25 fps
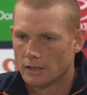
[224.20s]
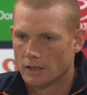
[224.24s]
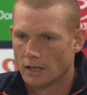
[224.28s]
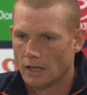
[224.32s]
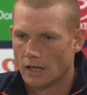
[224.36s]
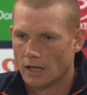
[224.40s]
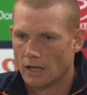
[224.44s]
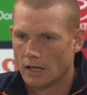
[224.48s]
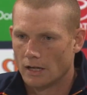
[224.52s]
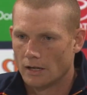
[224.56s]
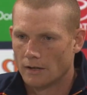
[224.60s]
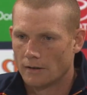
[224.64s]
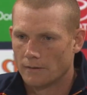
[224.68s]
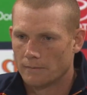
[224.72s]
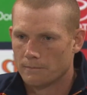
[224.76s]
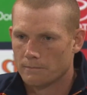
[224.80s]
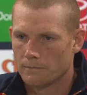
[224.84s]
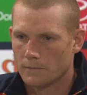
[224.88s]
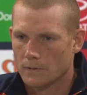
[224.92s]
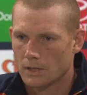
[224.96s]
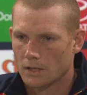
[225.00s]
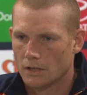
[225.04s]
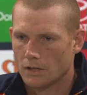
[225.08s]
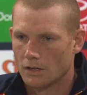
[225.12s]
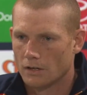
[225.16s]
you
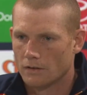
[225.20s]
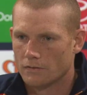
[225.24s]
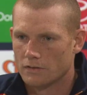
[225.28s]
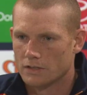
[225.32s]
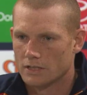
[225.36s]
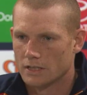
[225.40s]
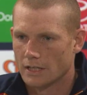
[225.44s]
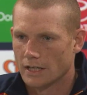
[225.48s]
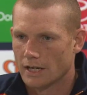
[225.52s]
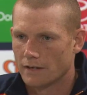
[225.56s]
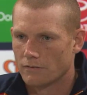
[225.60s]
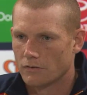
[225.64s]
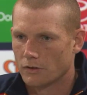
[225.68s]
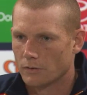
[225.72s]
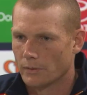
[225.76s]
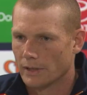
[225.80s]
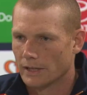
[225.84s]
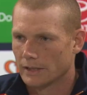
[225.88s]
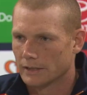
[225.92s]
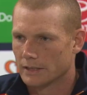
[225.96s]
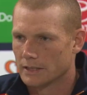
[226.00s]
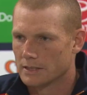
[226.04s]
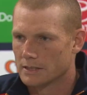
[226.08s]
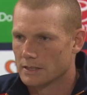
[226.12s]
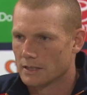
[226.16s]
know, obviously every
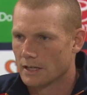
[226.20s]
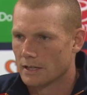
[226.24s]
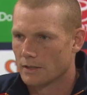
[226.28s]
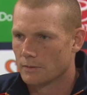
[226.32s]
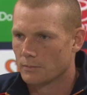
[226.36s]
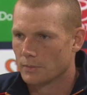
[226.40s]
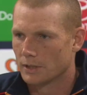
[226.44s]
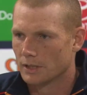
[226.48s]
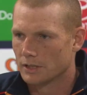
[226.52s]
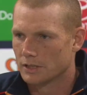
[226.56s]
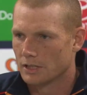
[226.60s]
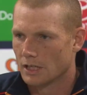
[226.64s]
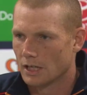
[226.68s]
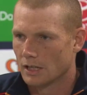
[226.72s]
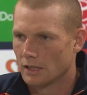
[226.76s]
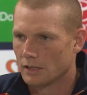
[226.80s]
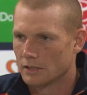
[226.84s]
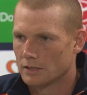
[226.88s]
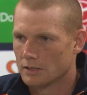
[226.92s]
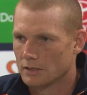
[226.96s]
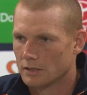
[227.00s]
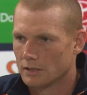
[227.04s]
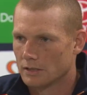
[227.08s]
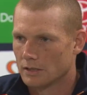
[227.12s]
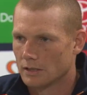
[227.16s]
week there's another big
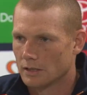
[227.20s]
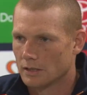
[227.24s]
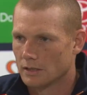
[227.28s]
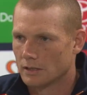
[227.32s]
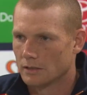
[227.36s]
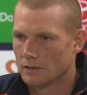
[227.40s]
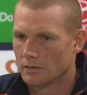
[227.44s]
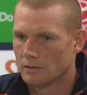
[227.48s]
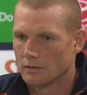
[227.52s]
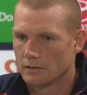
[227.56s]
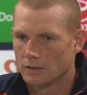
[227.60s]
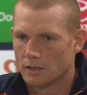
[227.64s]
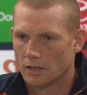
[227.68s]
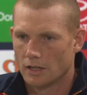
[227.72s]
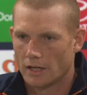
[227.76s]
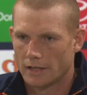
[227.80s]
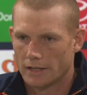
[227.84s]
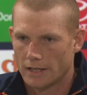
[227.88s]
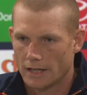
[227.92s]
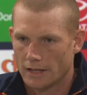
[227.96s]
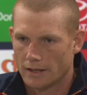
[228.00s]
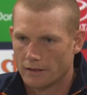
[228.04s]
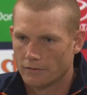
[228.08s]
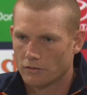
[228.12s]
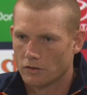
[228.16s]
challenge, and you know,
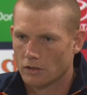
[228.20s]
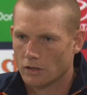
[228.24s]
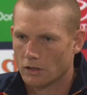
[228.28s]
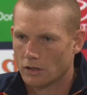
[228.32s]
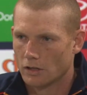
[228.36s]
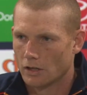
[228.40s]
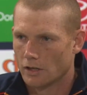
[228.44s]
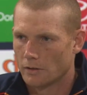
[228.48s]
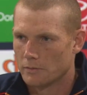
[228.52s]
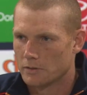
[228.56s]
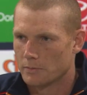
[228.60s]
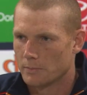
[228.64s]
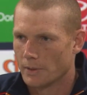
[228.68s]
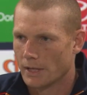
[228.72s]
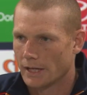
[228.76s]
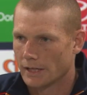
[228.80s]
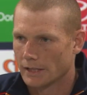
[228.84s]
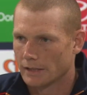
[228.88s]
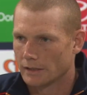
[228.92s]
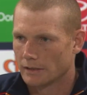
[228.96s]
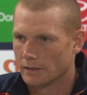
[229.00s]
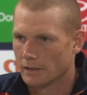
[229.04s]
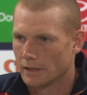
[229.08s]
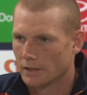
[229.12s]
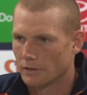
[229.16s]
now they've got Loeb's
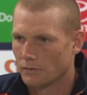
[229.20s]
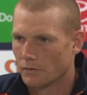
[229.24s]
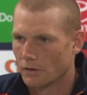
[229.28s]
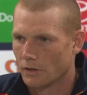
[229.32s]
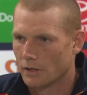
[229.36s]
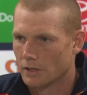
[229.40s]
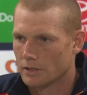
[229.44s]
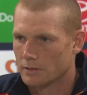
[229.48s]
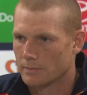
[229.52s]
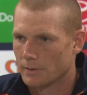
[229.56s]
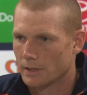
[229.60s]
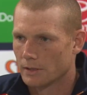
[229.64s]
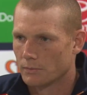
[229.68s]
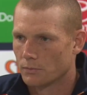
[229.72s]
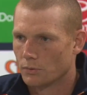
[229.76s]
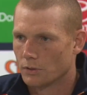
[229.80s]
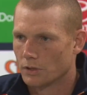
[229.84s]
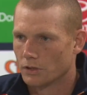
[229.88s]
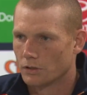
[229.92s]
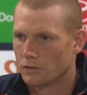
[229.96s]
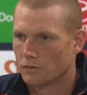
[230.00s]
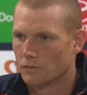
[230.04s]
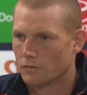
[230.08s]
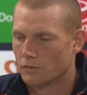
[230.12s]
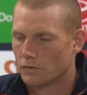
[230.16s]
back, and Ryder's been in
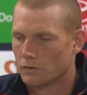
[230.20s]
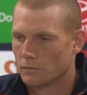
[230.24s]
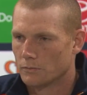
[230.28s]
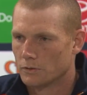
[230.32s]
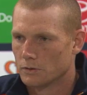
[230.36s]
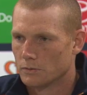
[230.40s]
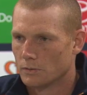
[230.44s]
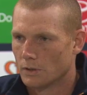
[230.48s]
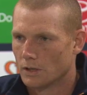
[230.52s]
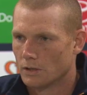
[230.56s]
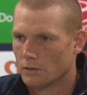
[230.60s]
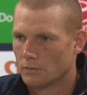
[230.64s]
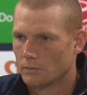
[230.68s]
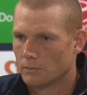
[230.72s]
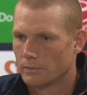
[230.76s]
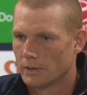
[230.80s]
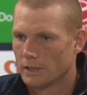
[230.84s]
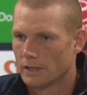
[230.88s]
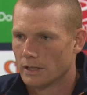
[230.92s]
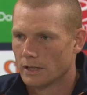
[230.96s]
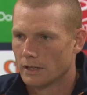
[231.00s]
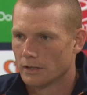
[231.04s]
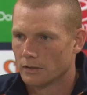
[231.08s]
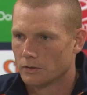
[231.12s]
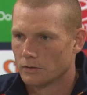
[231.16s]
pretty good form as well. Be
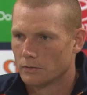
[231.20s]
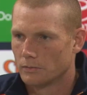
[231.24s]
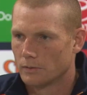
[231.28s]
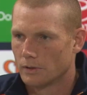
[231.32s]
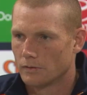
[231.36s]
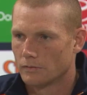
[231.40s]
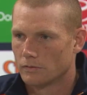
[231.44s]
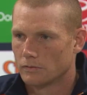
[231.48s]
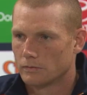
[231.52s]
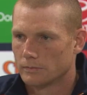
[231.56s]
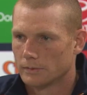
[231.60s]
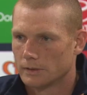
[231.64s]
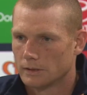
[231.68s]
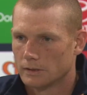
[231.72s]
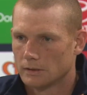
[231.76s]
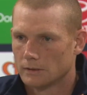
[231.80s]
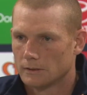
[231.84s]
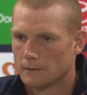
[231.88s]
another good one for me.